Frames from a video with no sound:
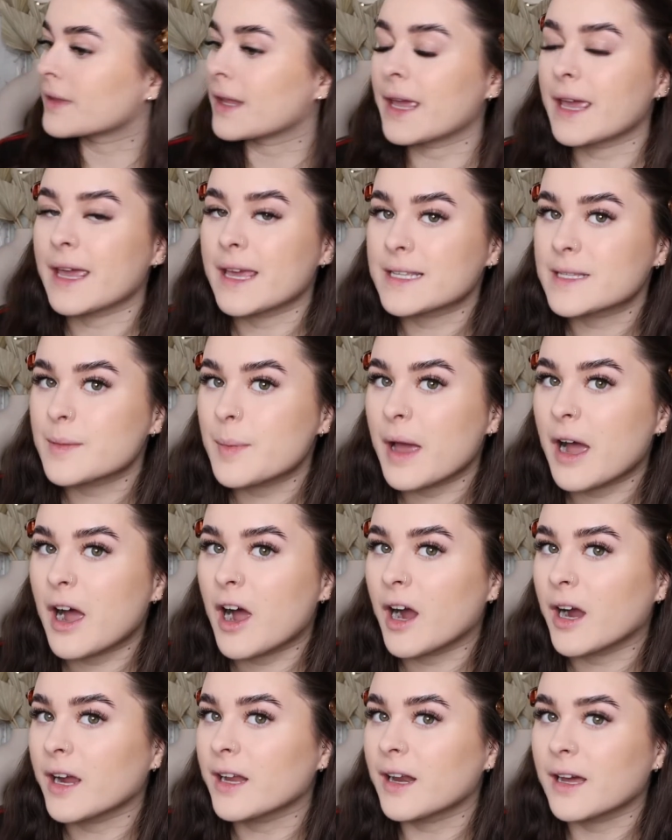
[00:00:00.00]
It is a bit
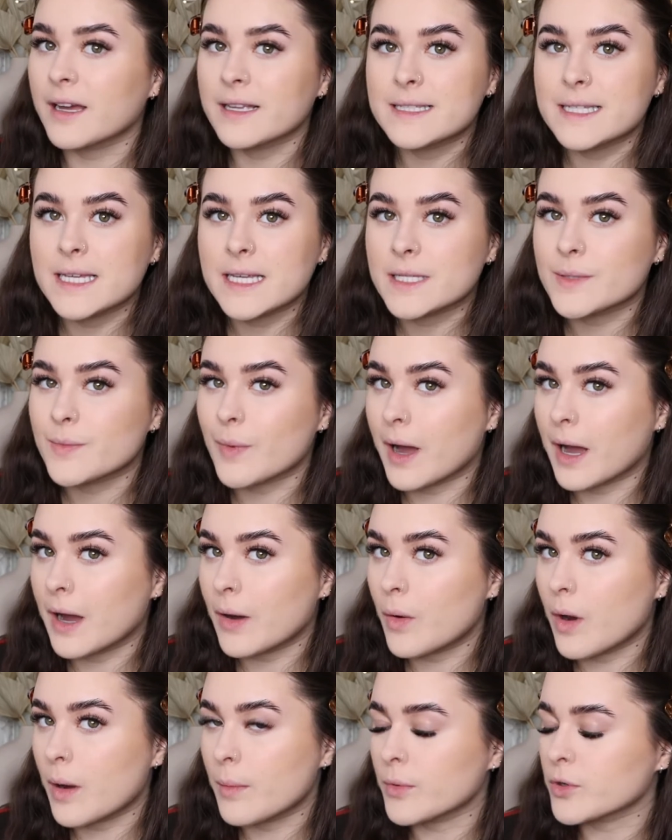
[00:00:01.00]
highlighty as
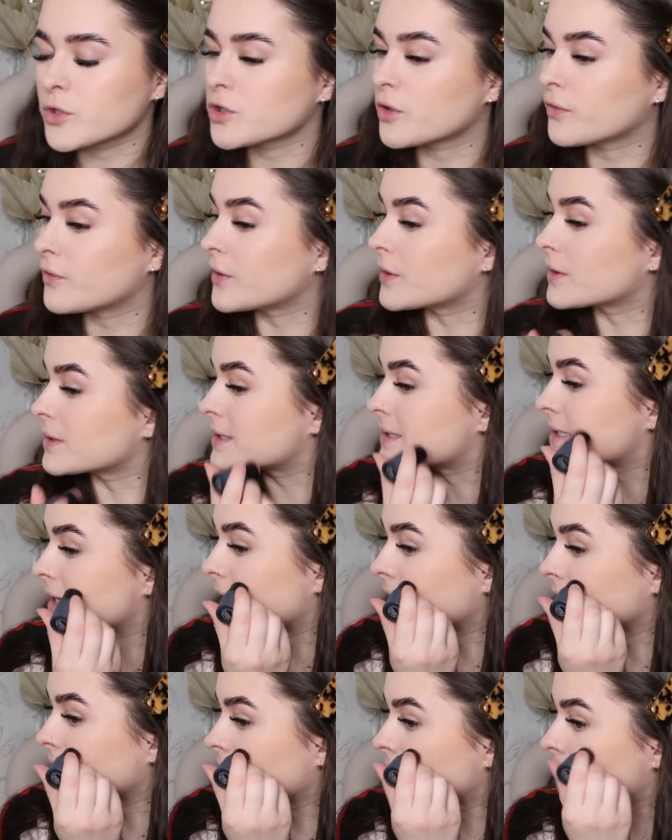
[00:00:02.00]
well. I'm not sure if you can
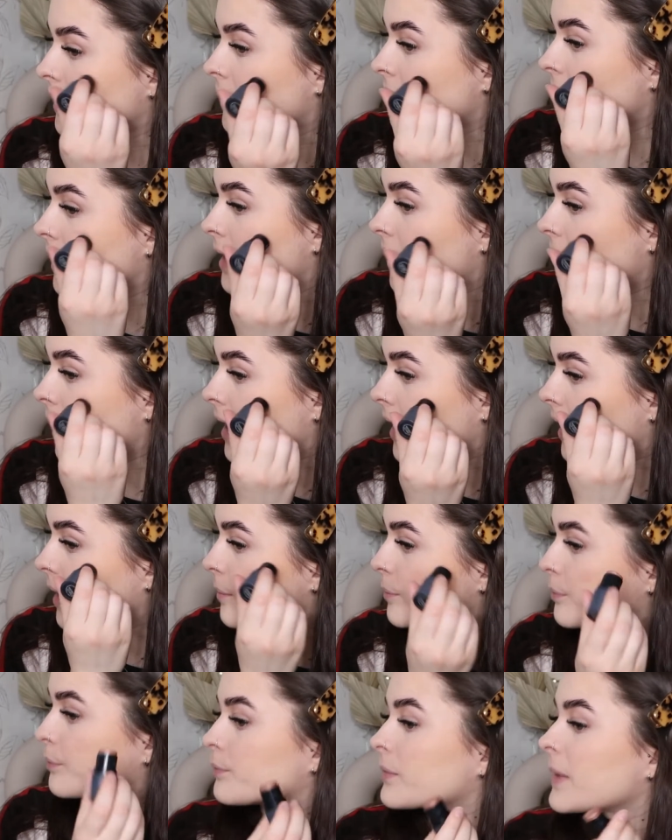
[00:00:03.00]
see.
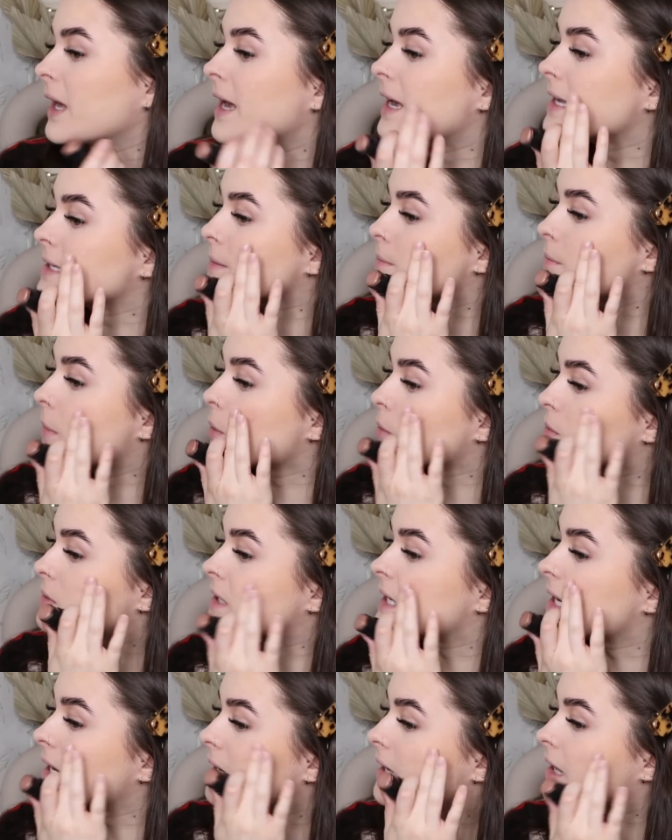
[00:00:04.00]
It is a
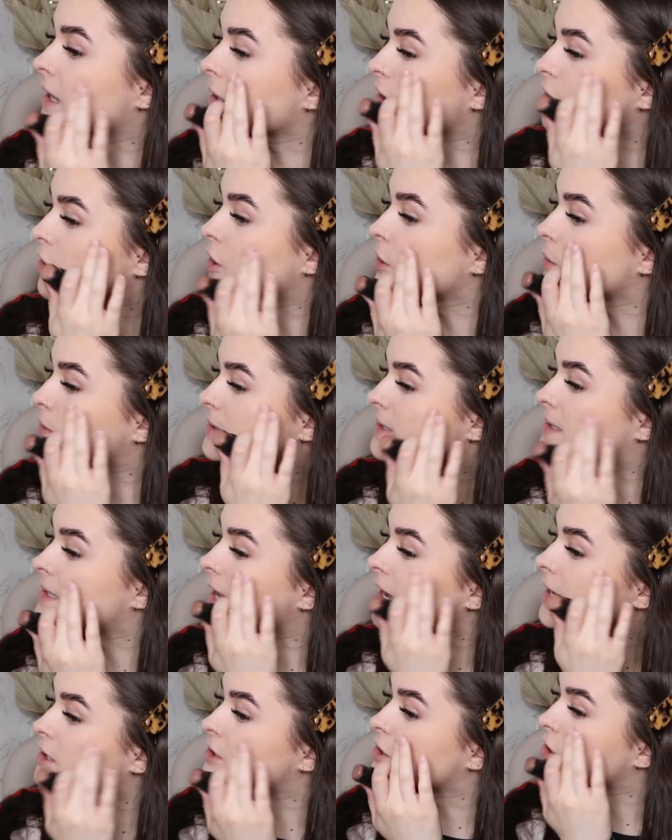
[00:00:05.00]
multi-use
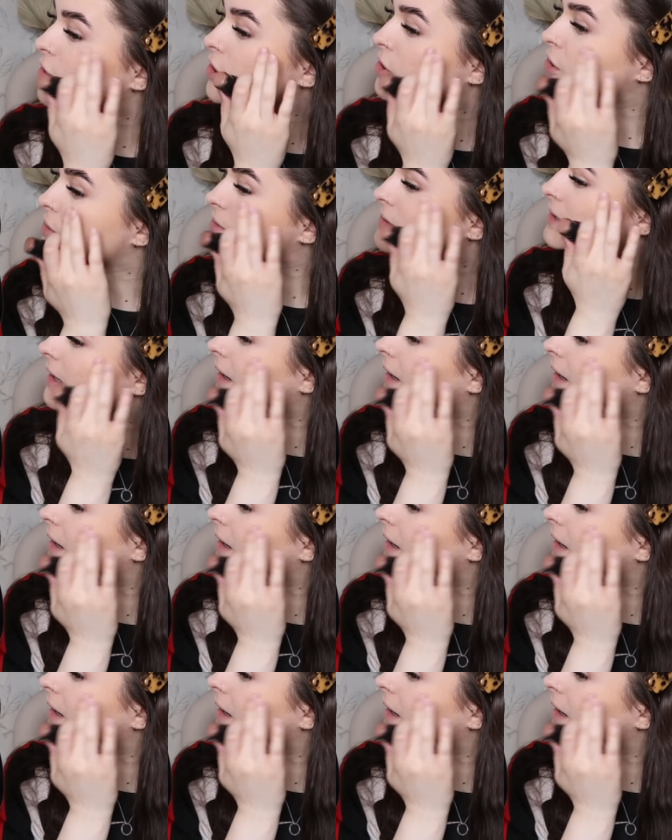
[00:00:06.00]
stick, so you can use